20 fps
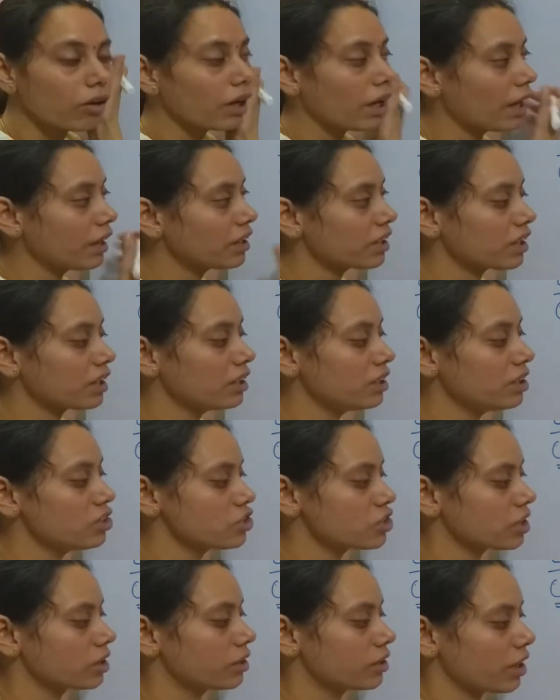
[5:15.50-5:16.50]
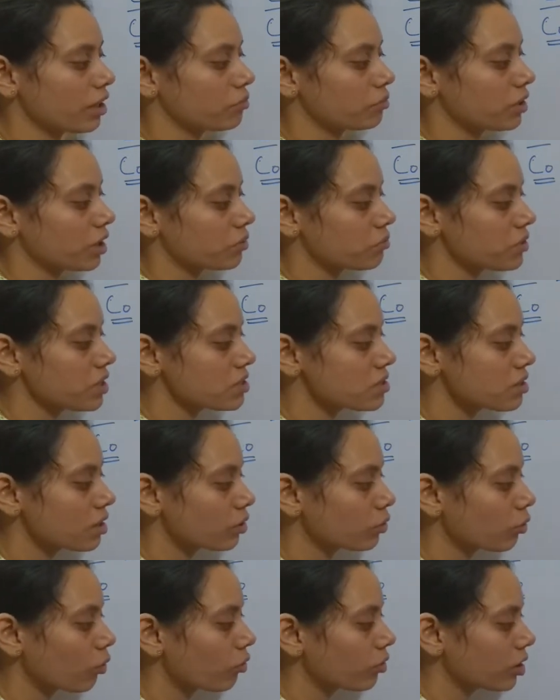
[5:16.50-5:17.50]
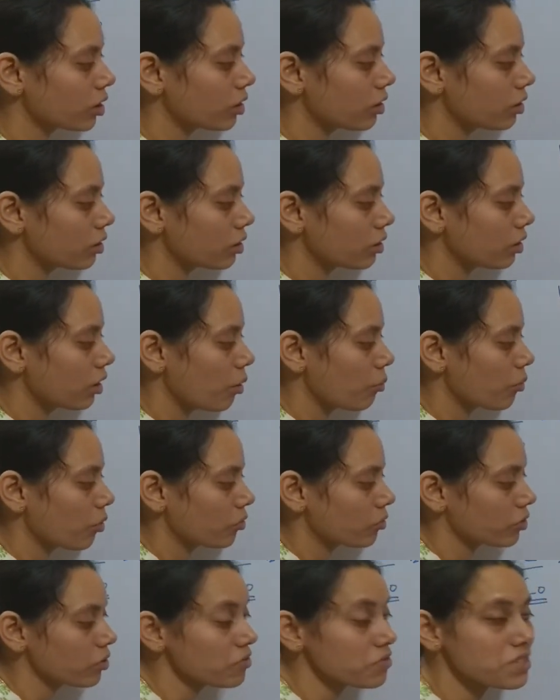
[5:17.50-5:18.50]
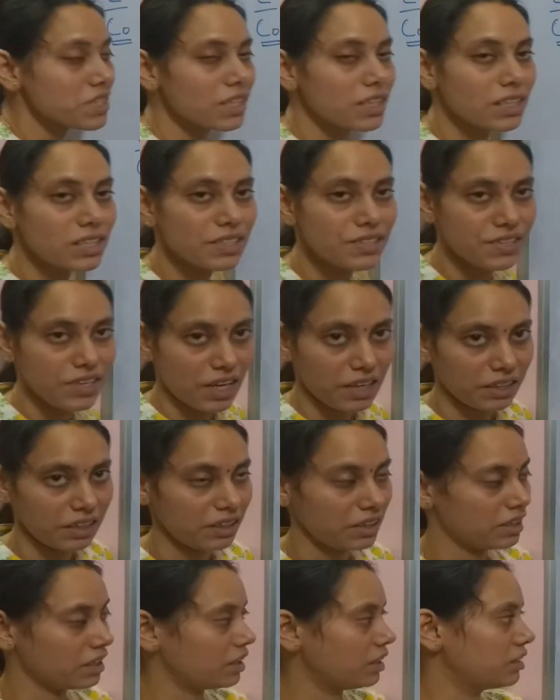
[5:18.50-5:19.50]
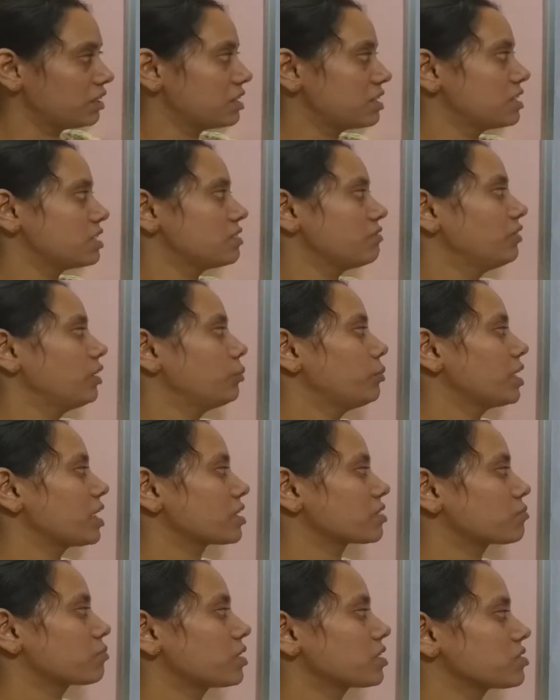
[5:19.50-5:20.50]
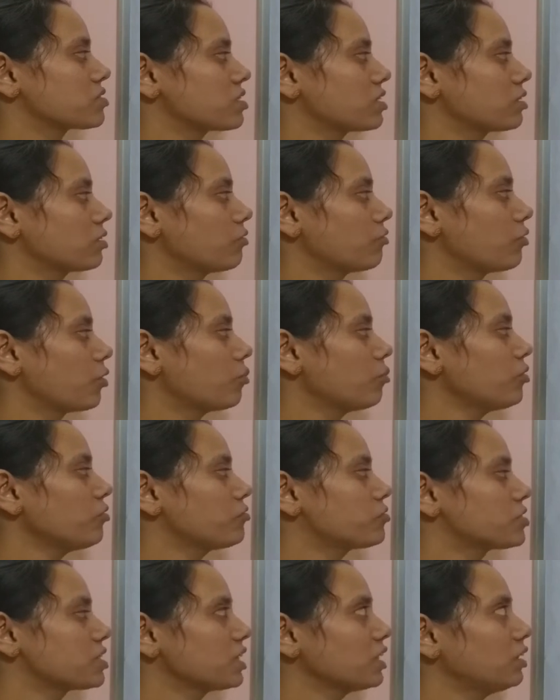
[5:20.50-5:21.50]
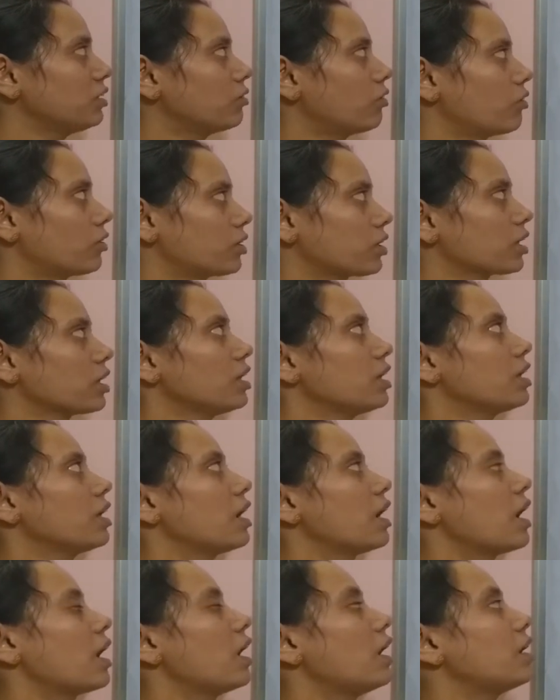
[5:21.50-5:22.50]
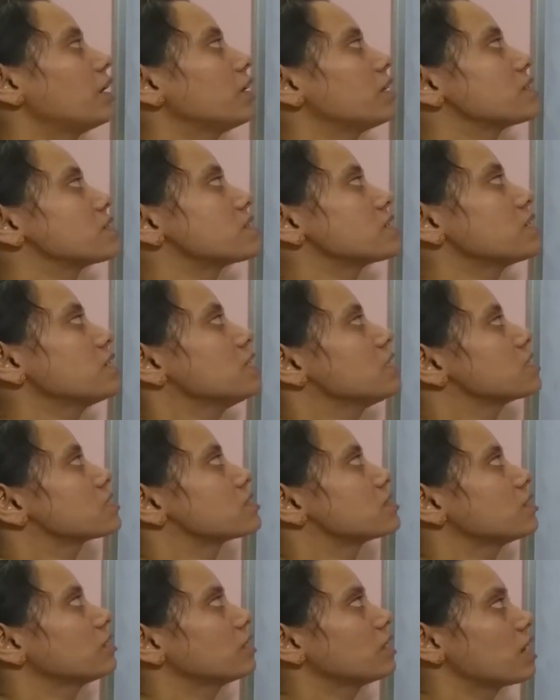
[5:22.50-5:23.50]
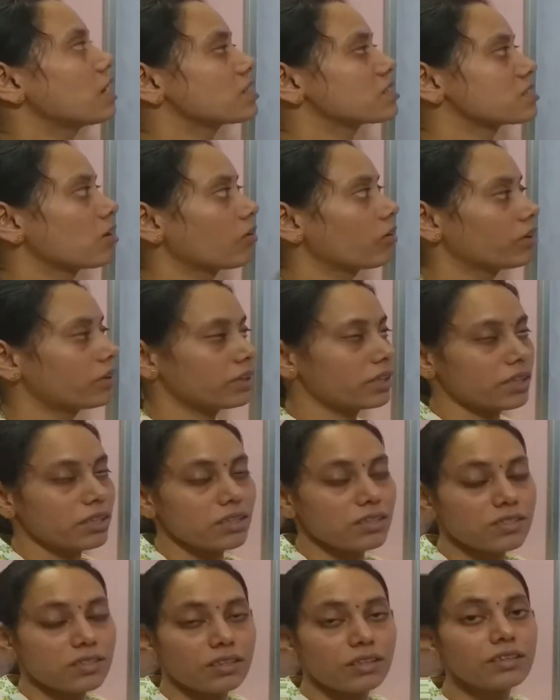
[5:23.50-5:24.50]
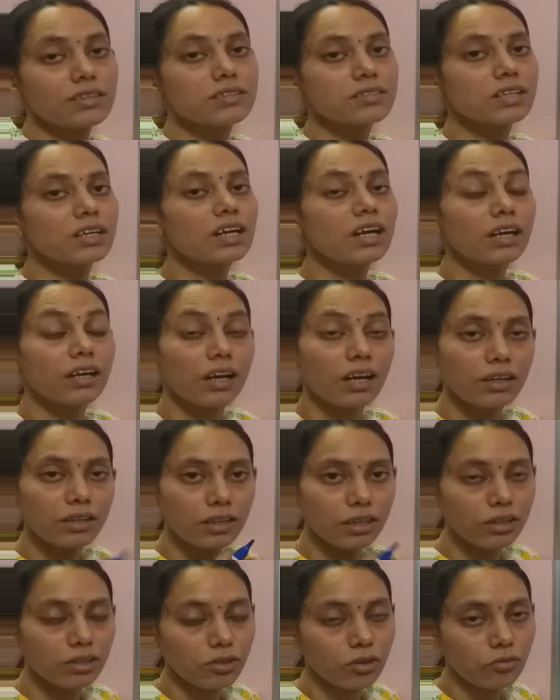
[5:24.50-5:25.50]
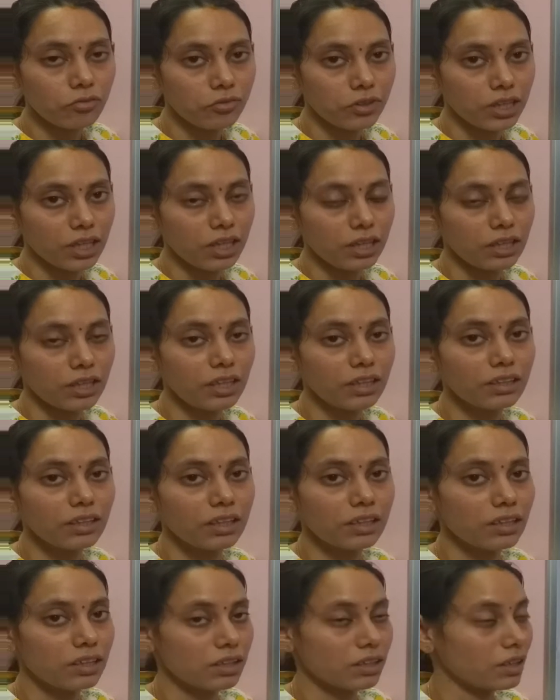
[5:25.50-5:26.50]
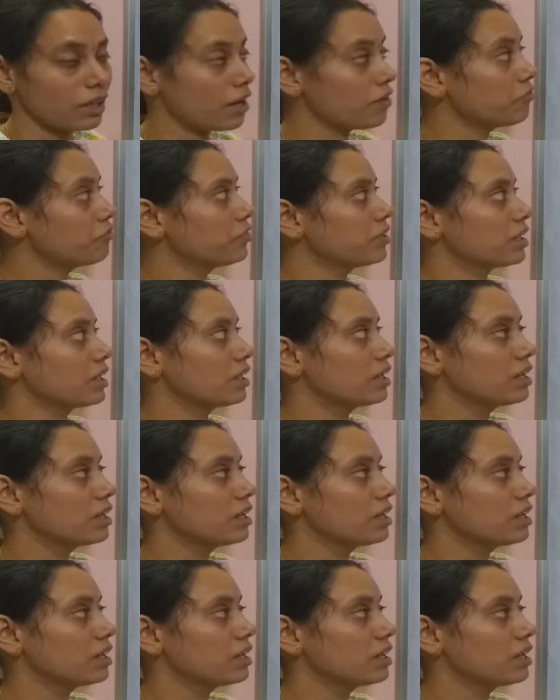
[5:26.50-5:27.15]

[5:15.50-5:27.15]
at initial time. That means the total amount of single stranded DNA will be expressed in the form of C0. And C is the, as already discussed, content of DNA that left